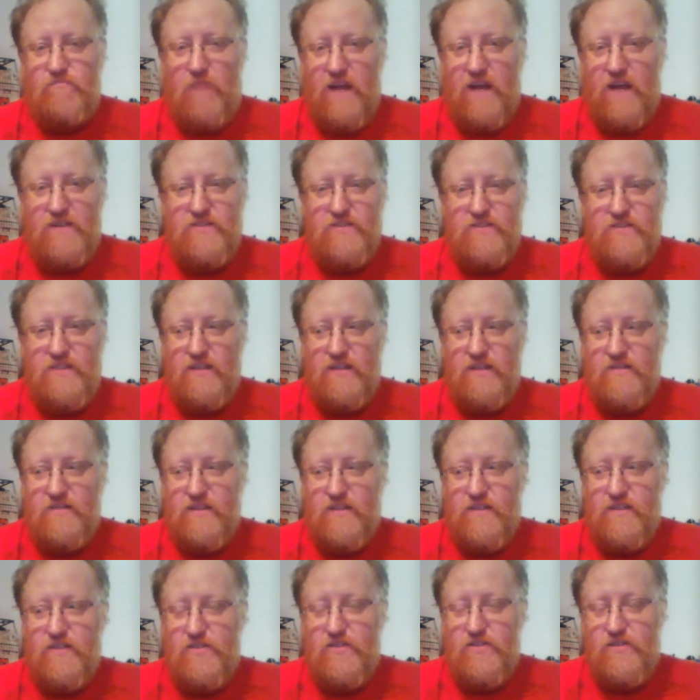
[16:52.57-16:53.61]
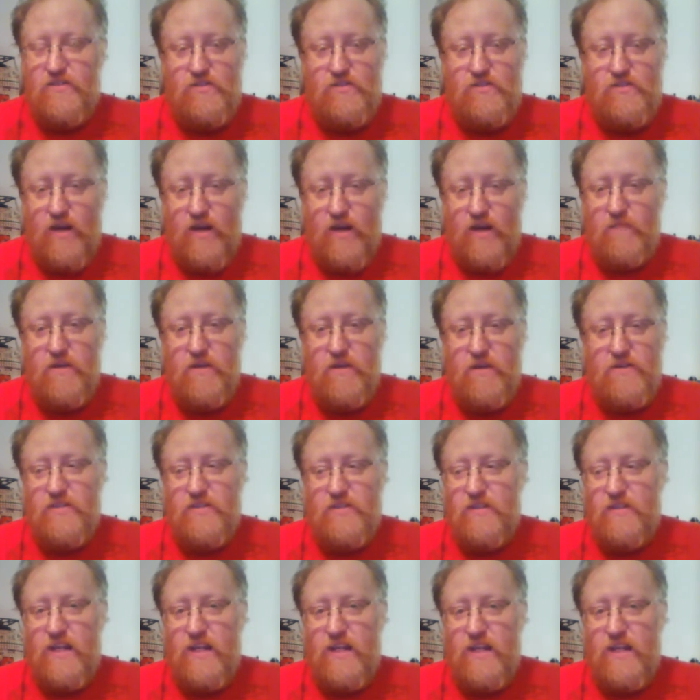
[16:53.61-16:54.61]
behind the scenes. He trained Benji,